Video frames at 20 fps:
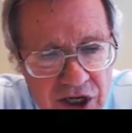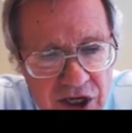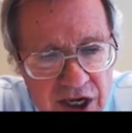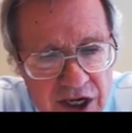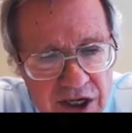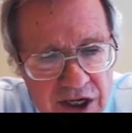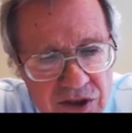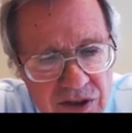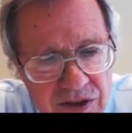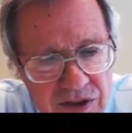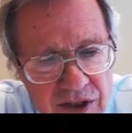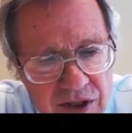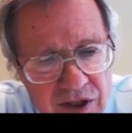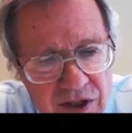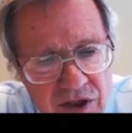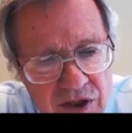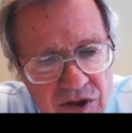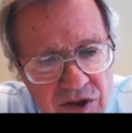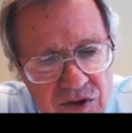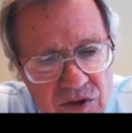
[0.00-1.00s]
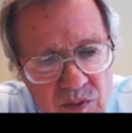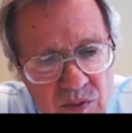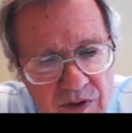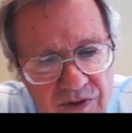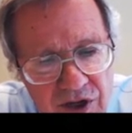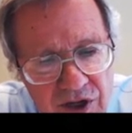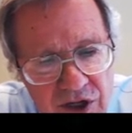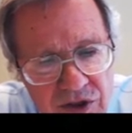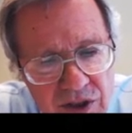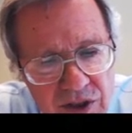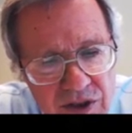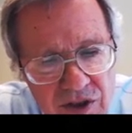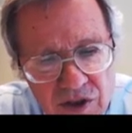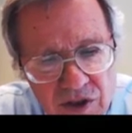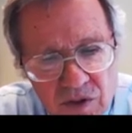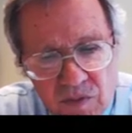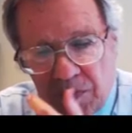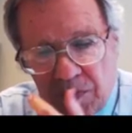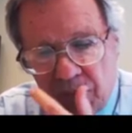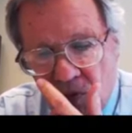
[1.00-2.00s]
summary of changes
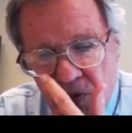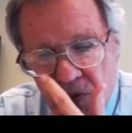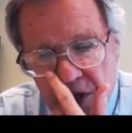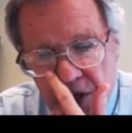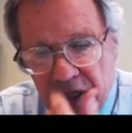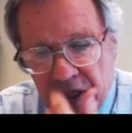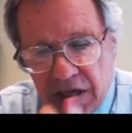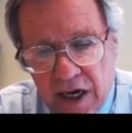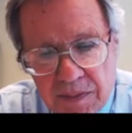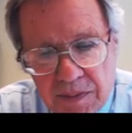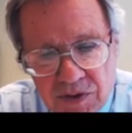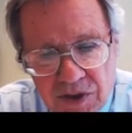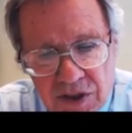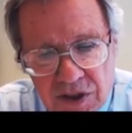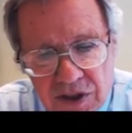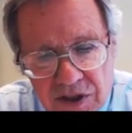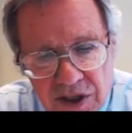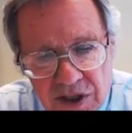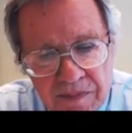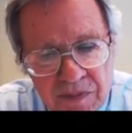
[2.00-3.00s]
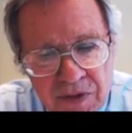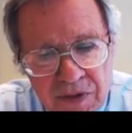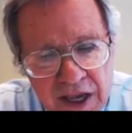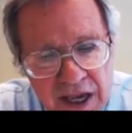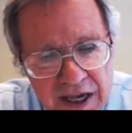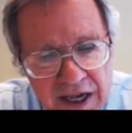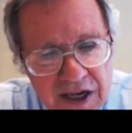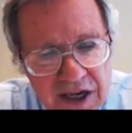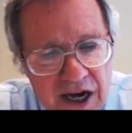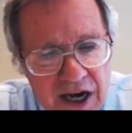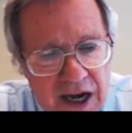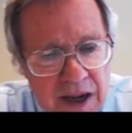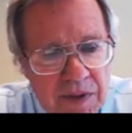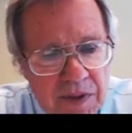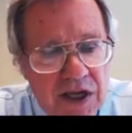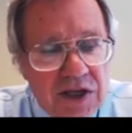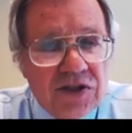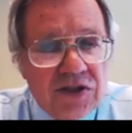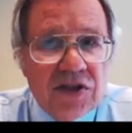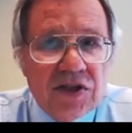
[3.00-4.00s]
includes revisions to reporting options
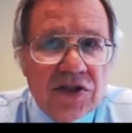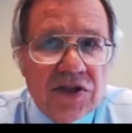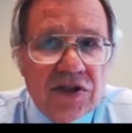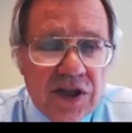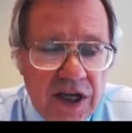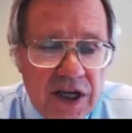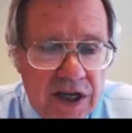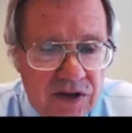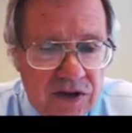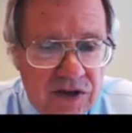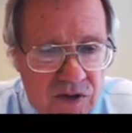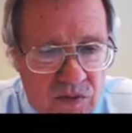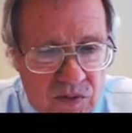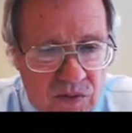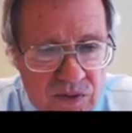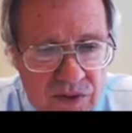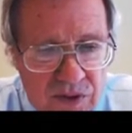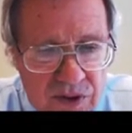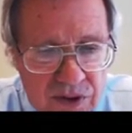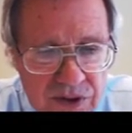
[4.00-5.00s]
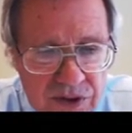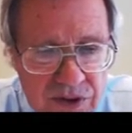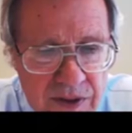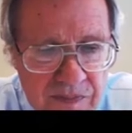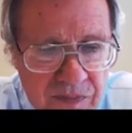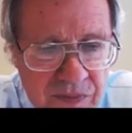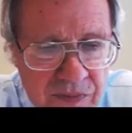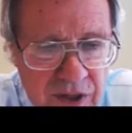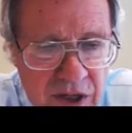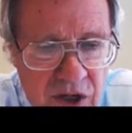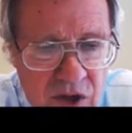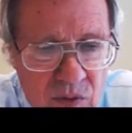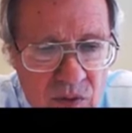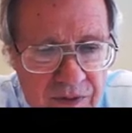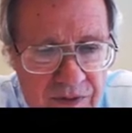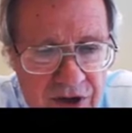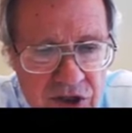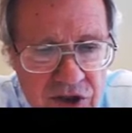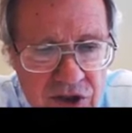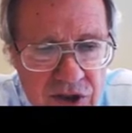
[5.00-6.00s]
and comments and standard
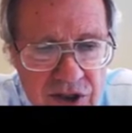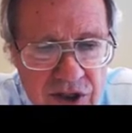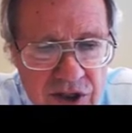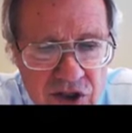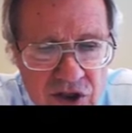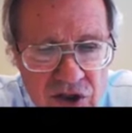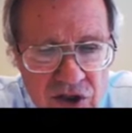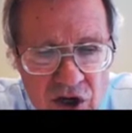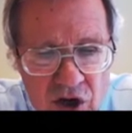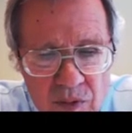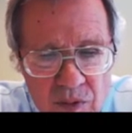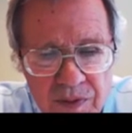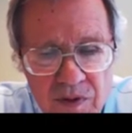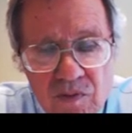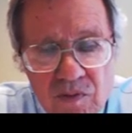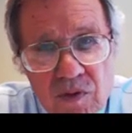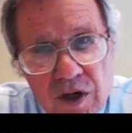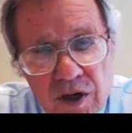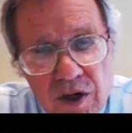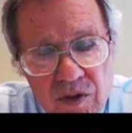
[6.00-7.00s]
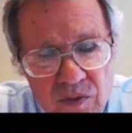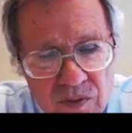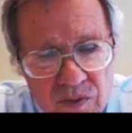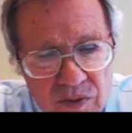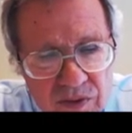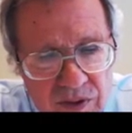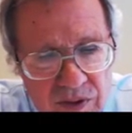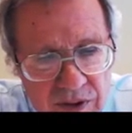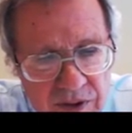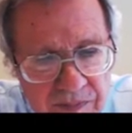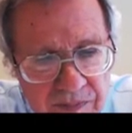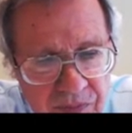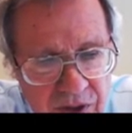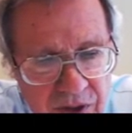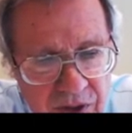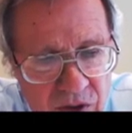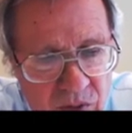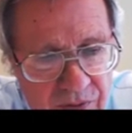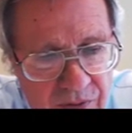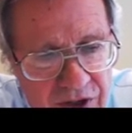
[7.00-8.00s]
rules, revision to scope of
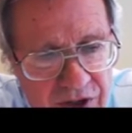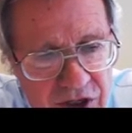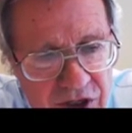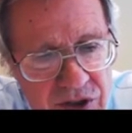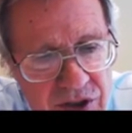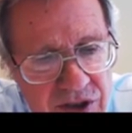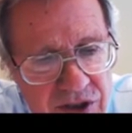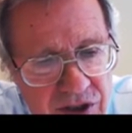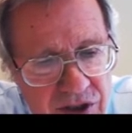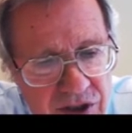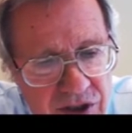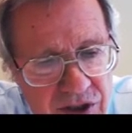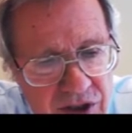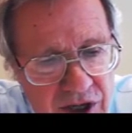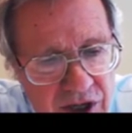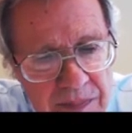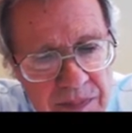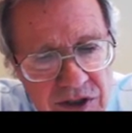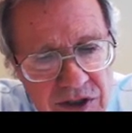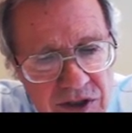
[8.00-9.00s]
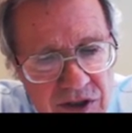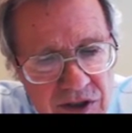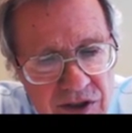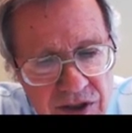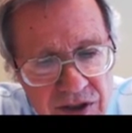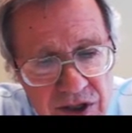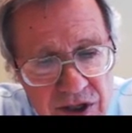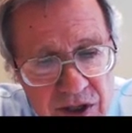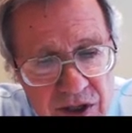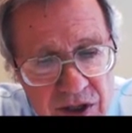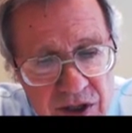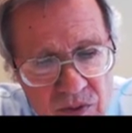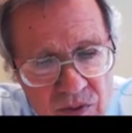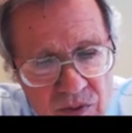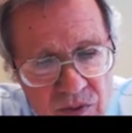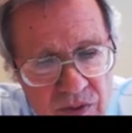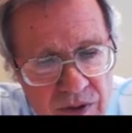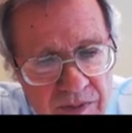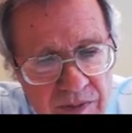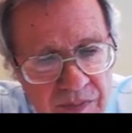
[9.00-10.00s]
work rule, revisions to
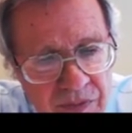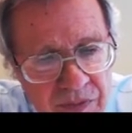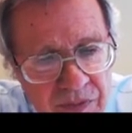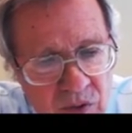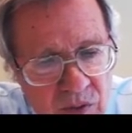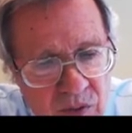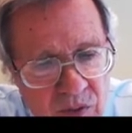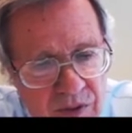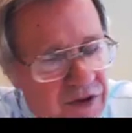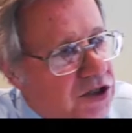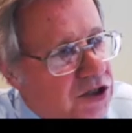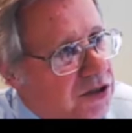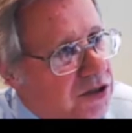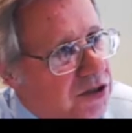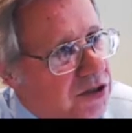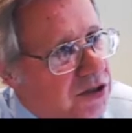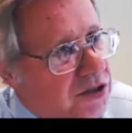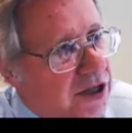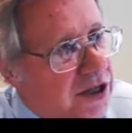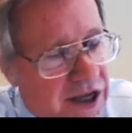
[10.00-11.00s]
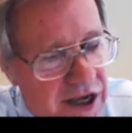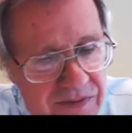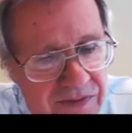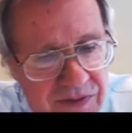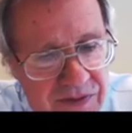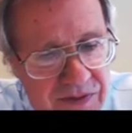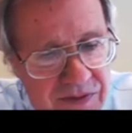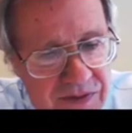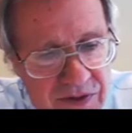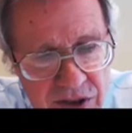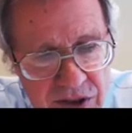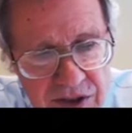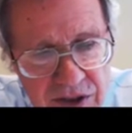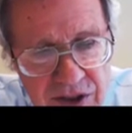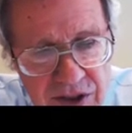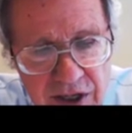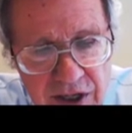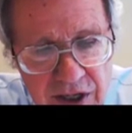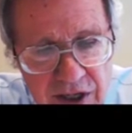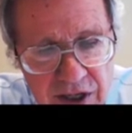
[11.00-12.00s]
competency rule, revisions to
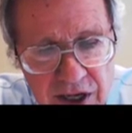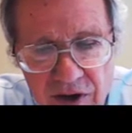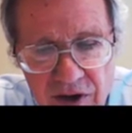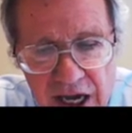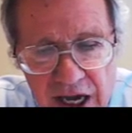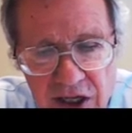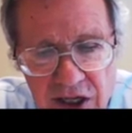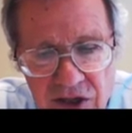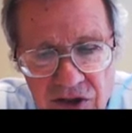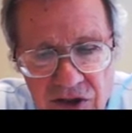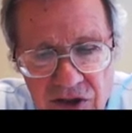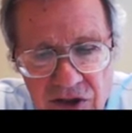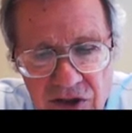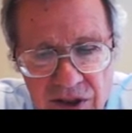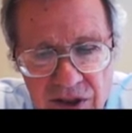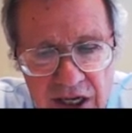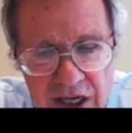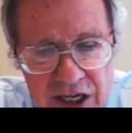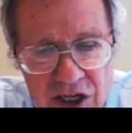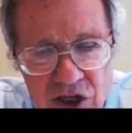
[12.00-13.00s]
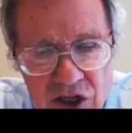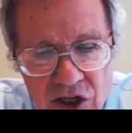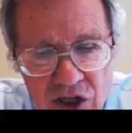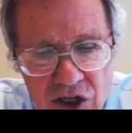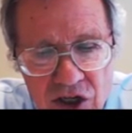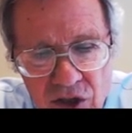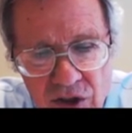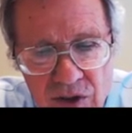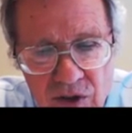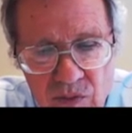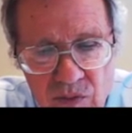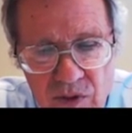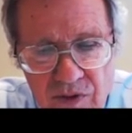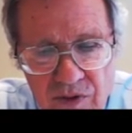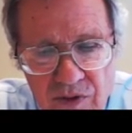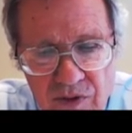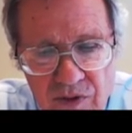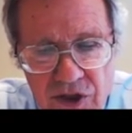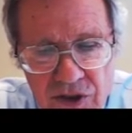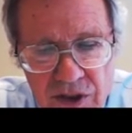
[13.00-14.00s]
definitions, and other edits included
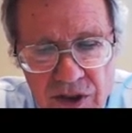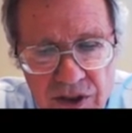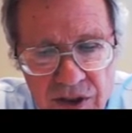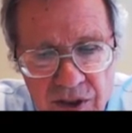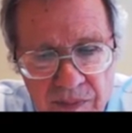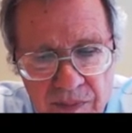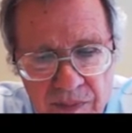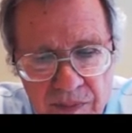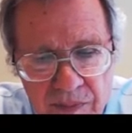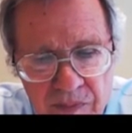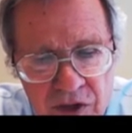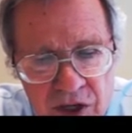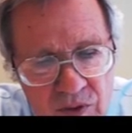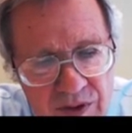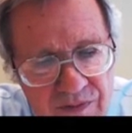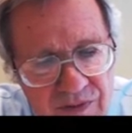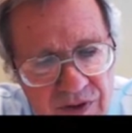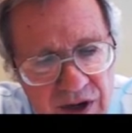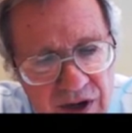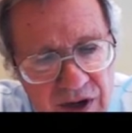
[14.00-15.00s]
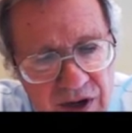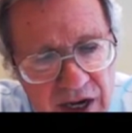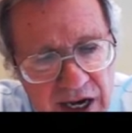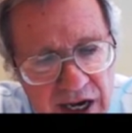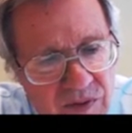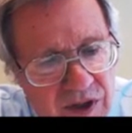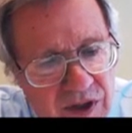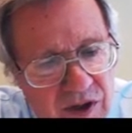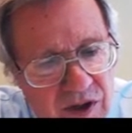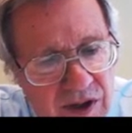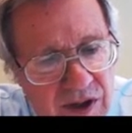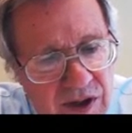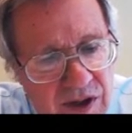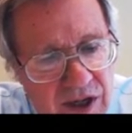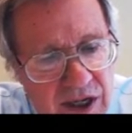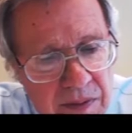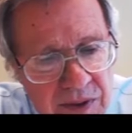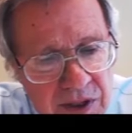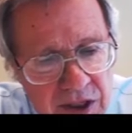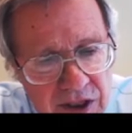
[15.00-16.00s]
revisions to
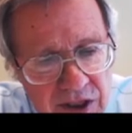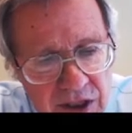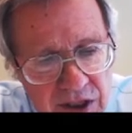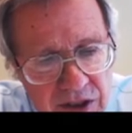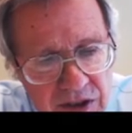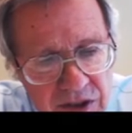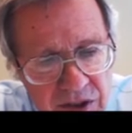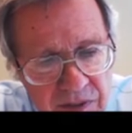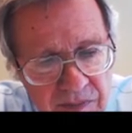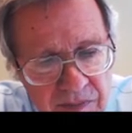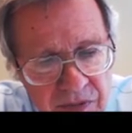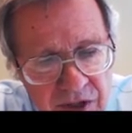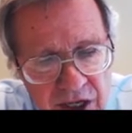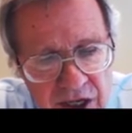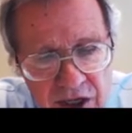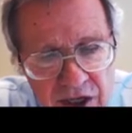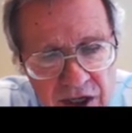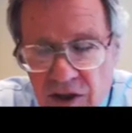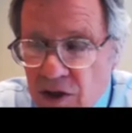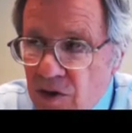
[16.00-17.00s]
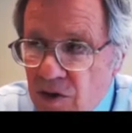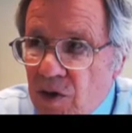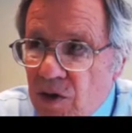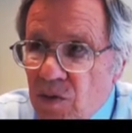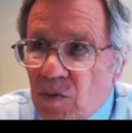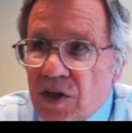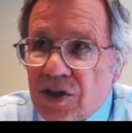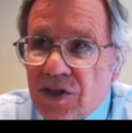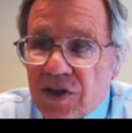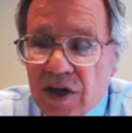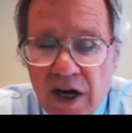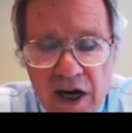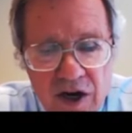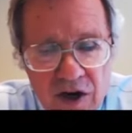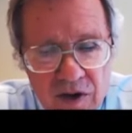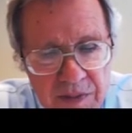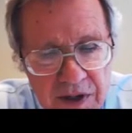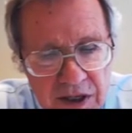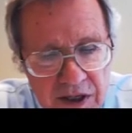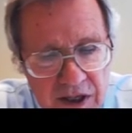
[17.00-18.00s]
advisory opinions, including
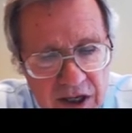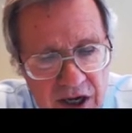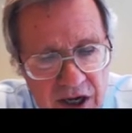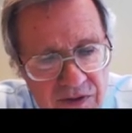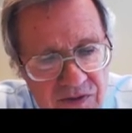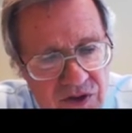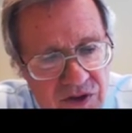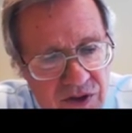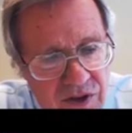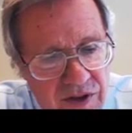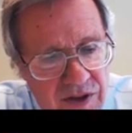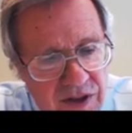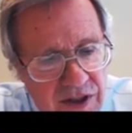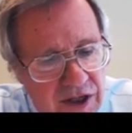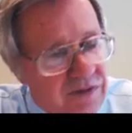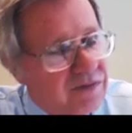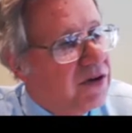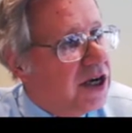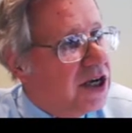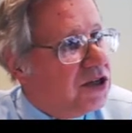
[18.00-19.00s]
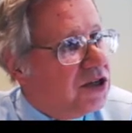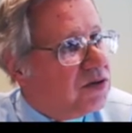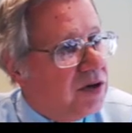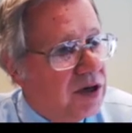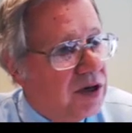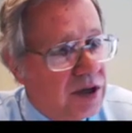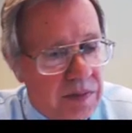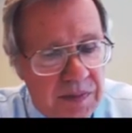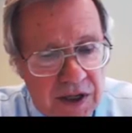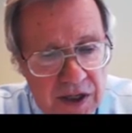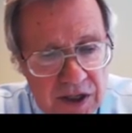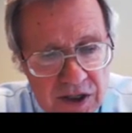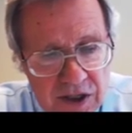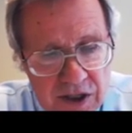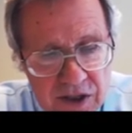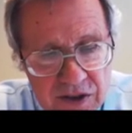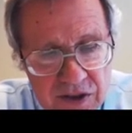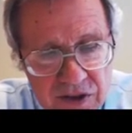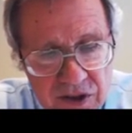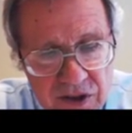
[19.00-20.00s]
retirement of certain
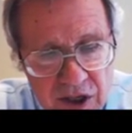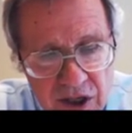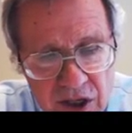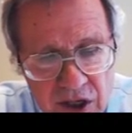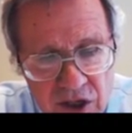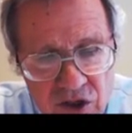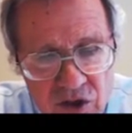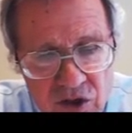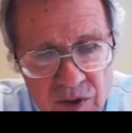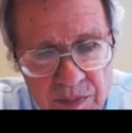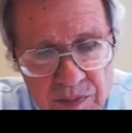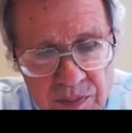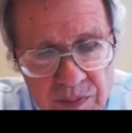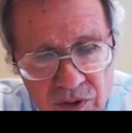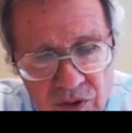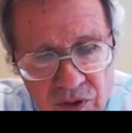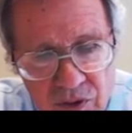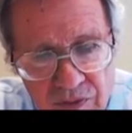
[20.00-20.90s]
advisory opinions